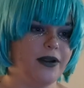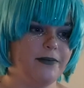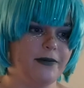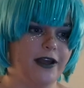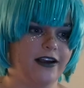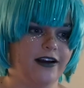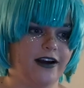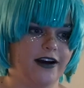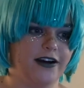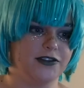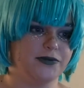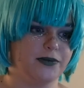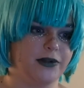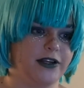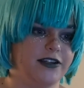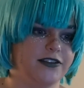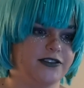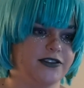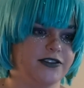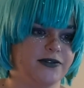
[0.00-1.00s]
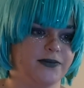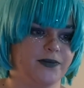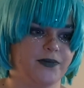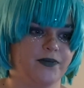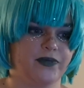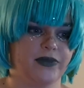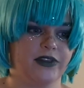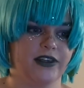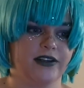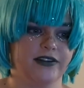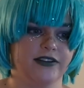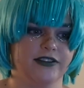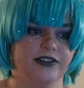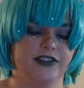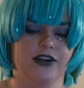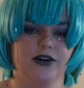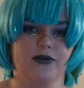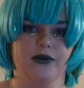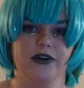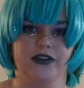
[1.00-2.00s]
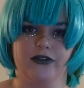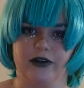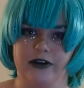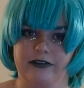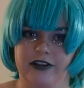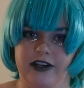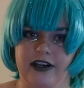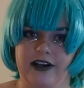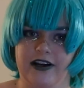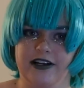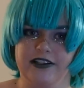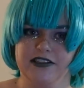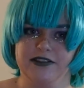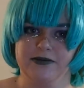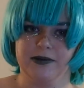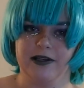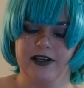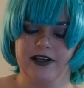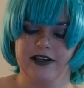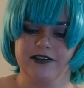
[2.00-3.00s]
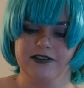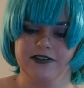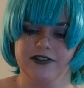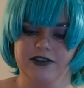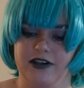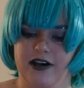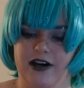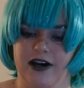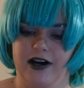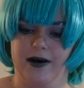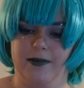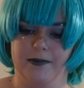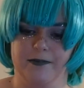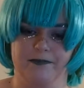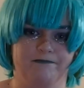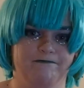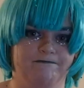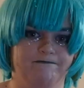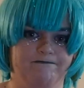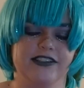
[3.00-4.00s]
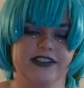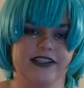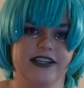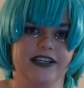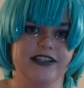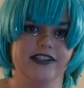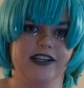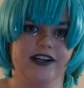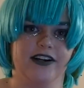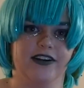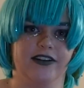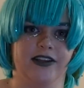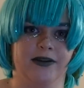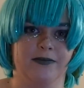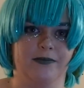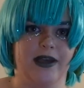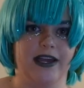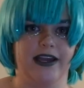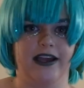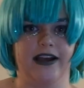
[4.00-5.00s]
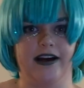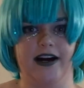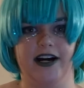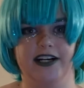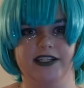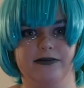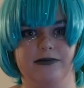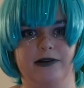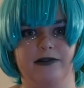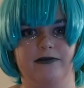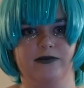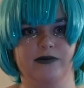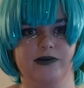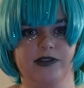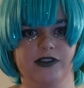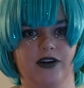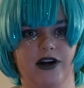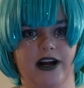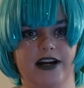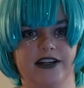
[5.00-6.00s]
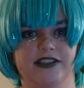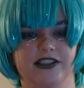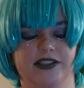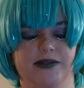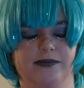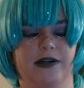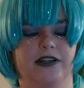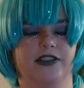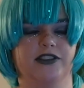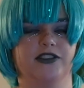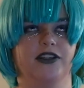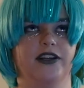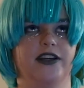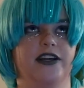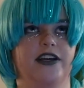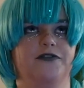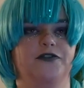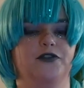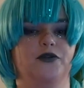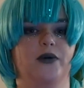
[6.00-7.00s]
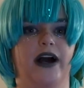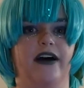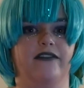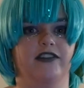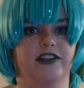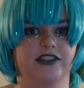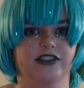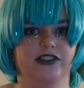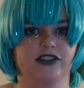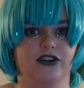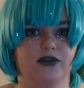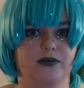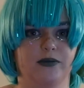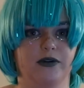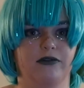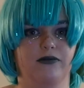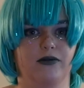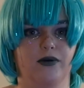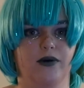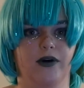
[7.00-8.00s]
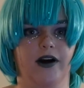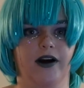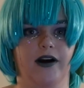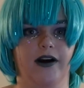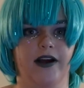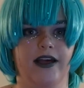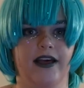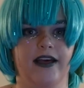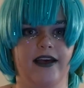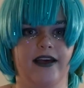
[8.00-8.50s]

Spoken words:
pre-make cosplays. So with thrifting cosplays, it's easier than making a cosplay from scratch, especially if you haven't sewn before.